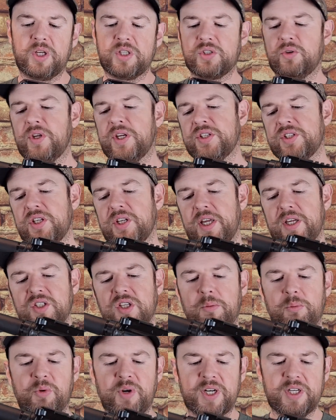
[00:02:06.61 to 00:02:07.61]
So it is a nice
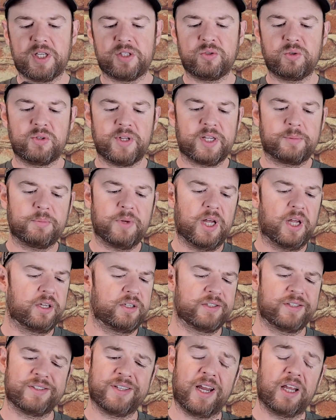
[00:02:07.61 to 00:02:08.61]
upgrade. I do like,
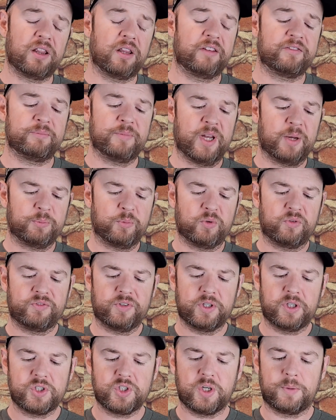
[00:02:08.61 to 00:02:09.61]
I, I love Magpul
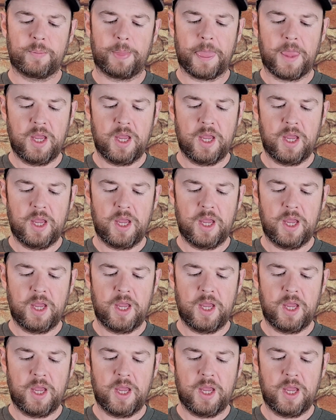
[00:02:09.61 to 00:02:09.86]
furniture.